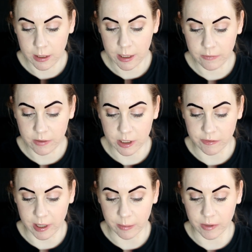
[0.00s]
Leave to
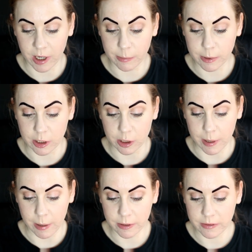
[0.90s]
develop for up to
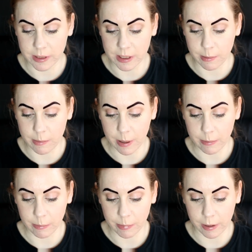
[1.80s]
2 hours for
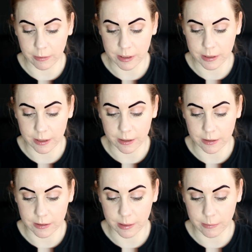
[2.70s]
semi-permanent brow tint that
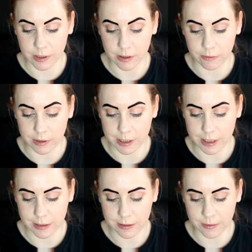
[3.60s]
lasts up to 3
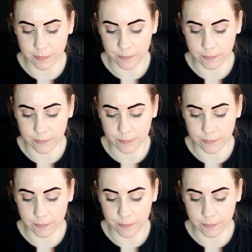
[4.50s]
days.